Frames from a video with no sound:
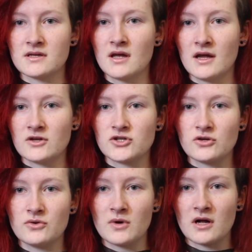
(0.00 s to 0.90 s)
I can show
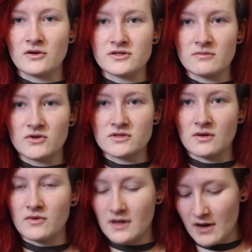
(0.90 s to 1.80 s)
you what colors I'm
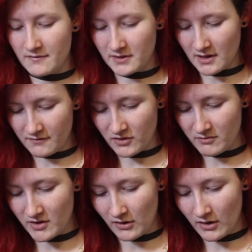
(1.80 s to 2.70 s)
using without having to cover the
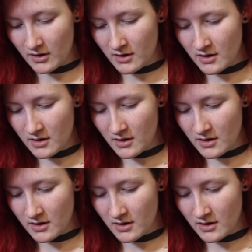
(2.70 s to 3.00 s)
mirror.